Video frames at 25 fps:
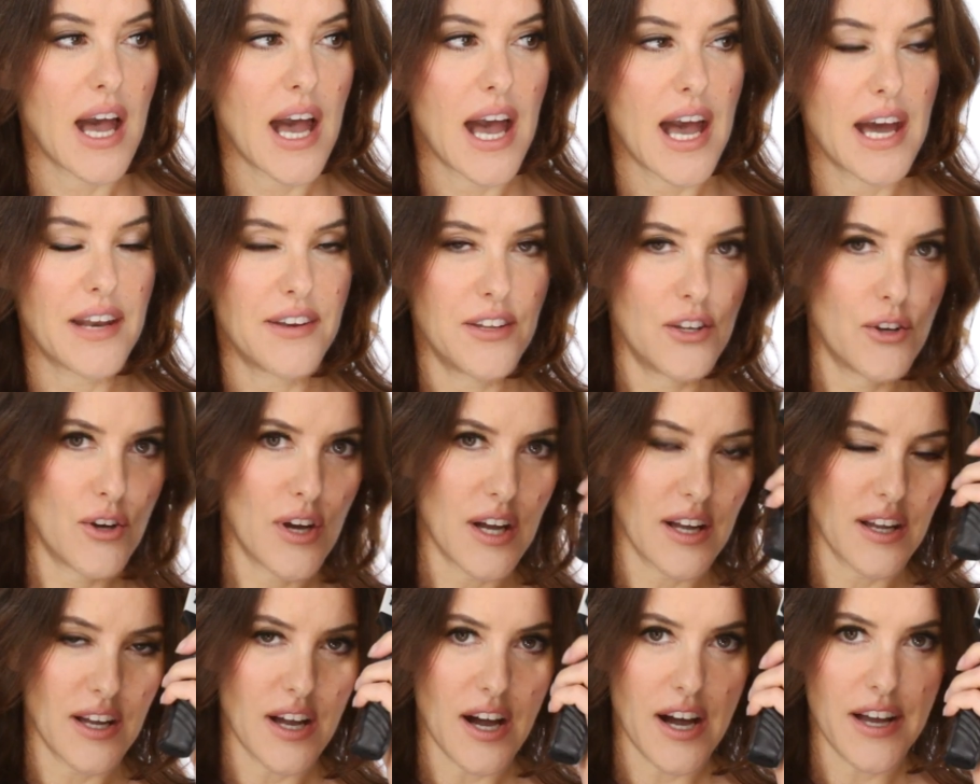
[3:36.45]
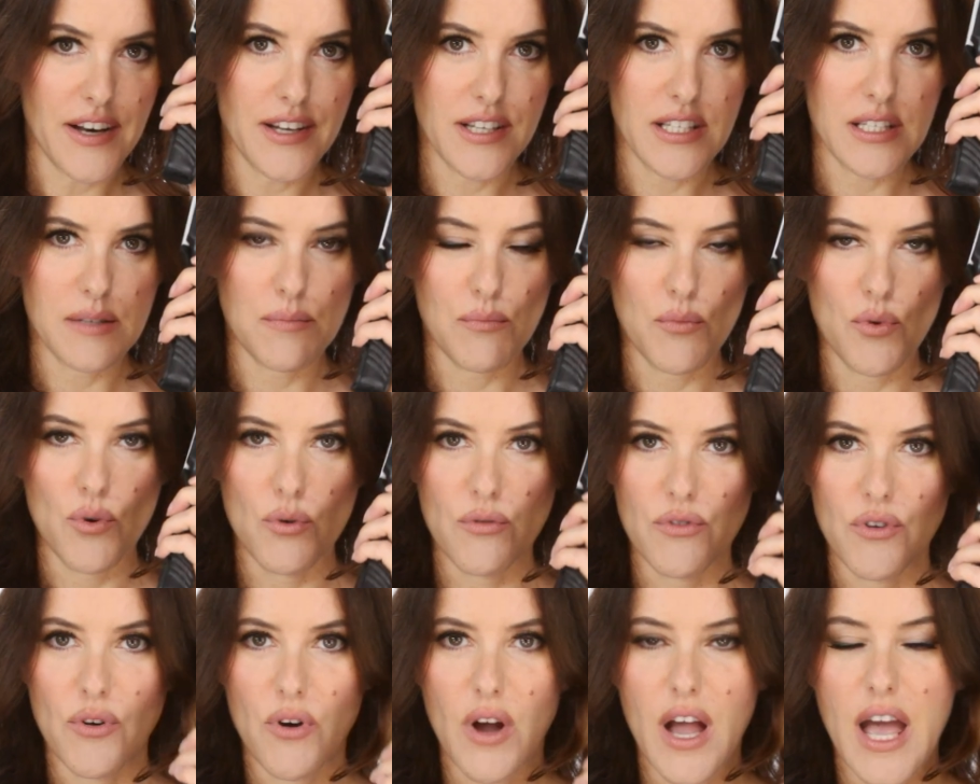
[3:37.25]
And you can kind of
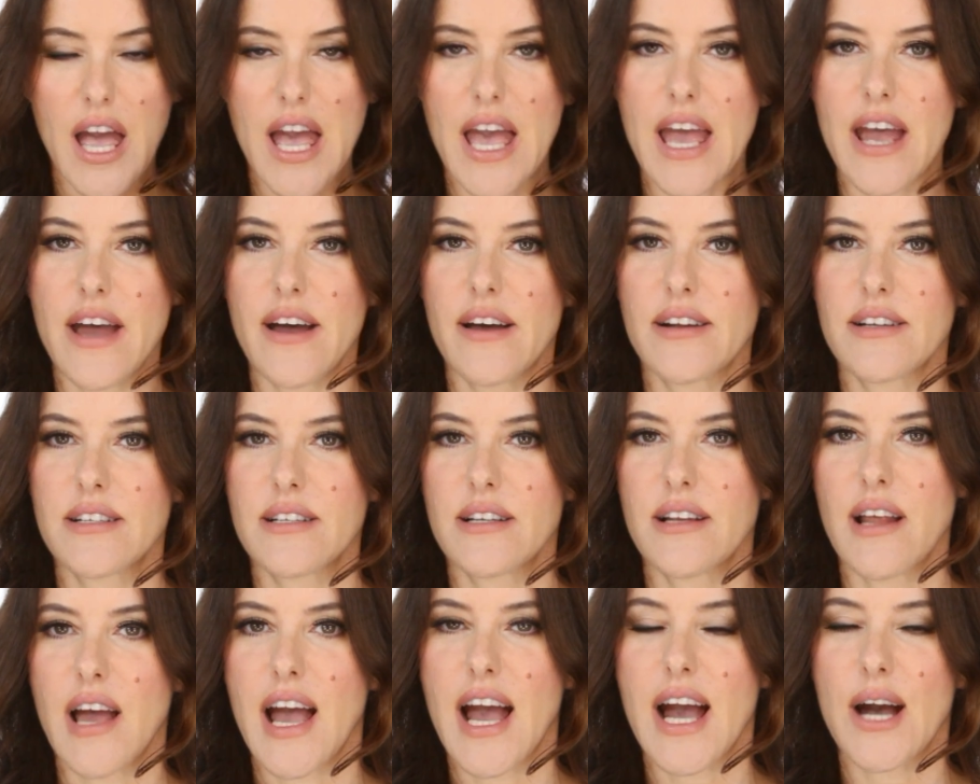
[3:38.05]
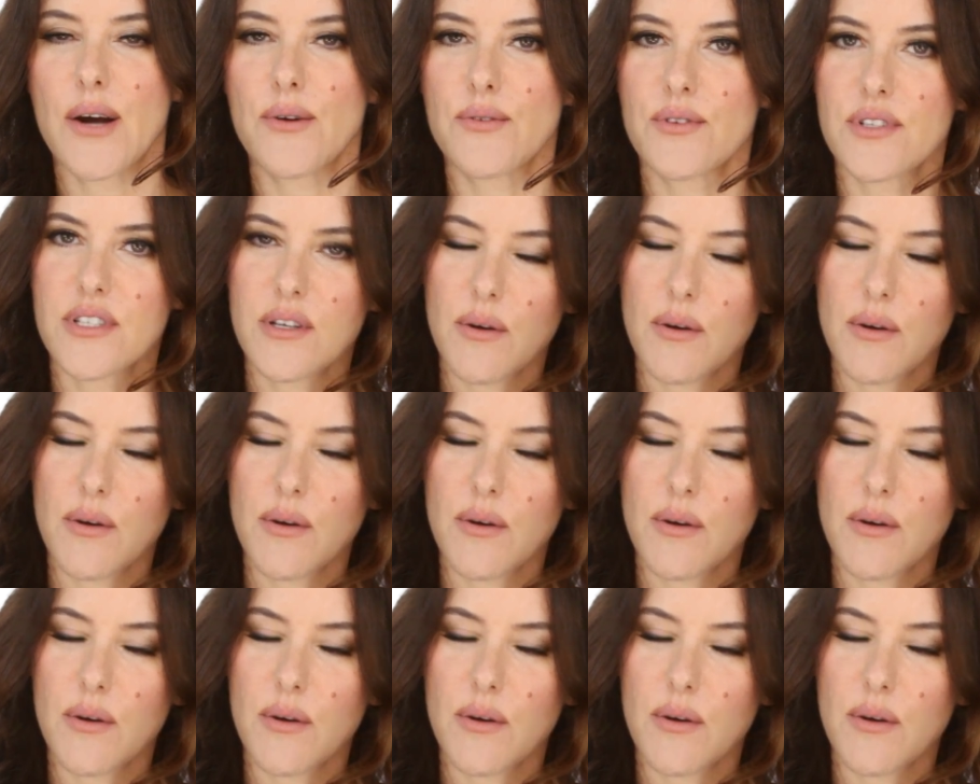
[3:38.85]
smooth your hair out.